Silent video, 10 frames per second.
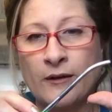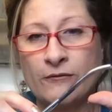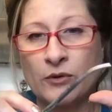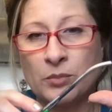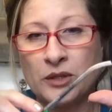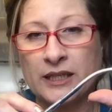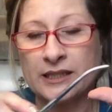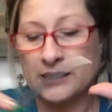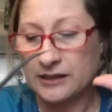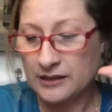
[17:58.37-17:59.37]
for
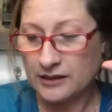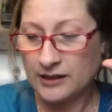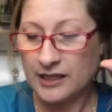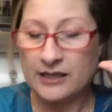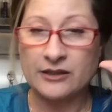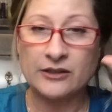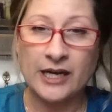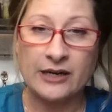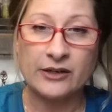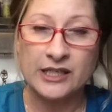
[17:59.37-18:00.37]
plucking the ear
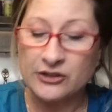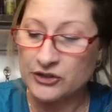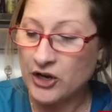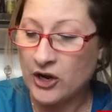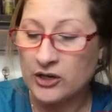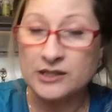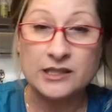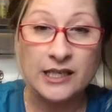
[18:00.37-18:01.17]
hair in your dogs.